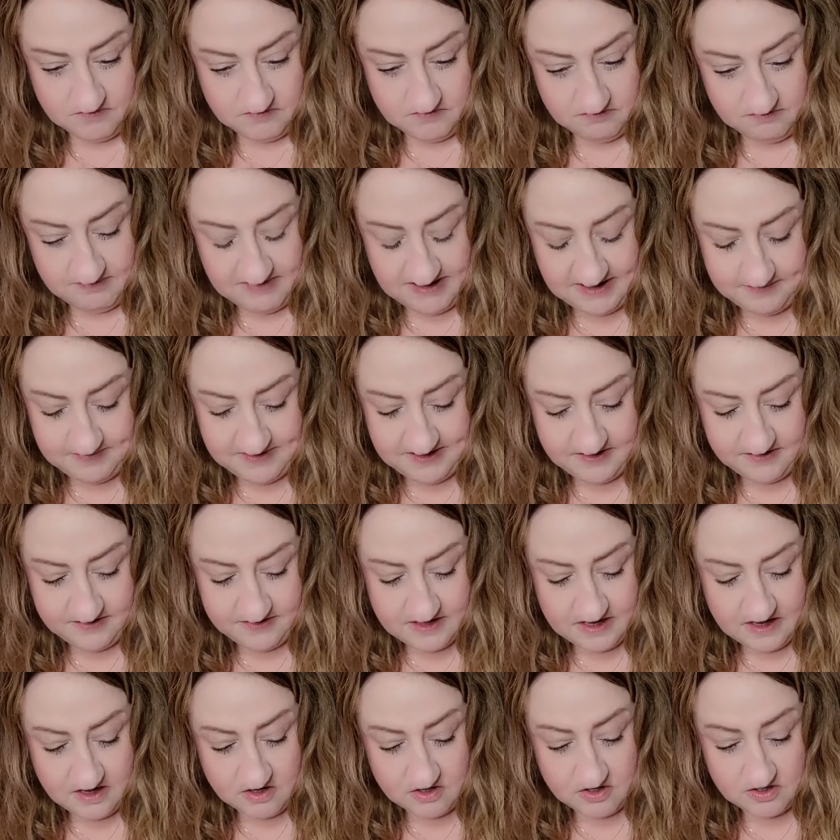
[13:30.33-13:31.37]
Maybe
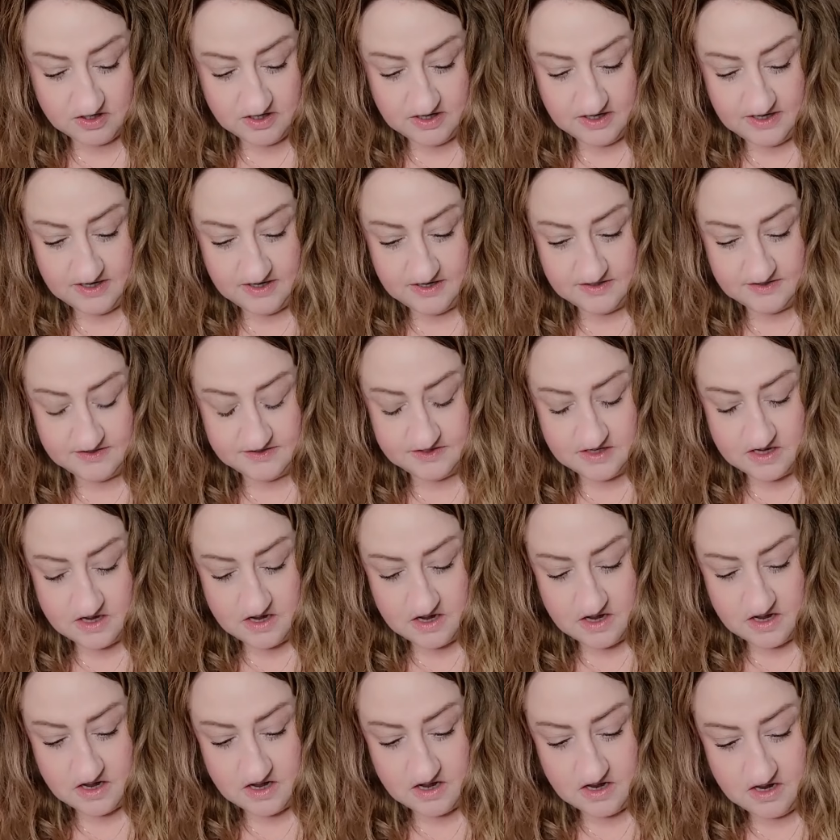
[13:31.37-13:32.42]
there is,
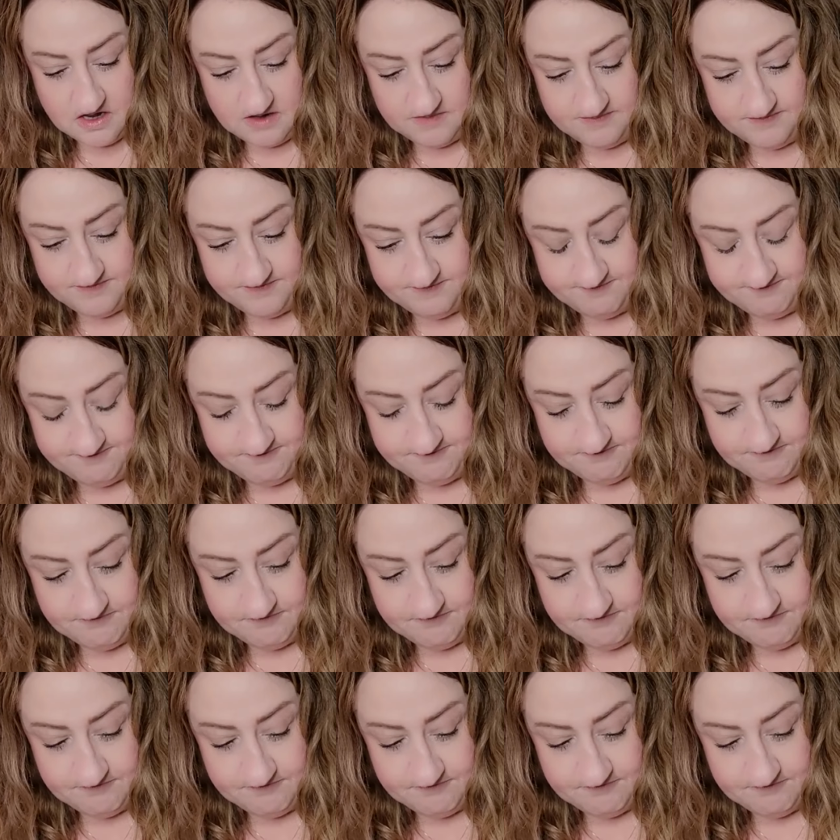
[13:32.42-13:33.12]
to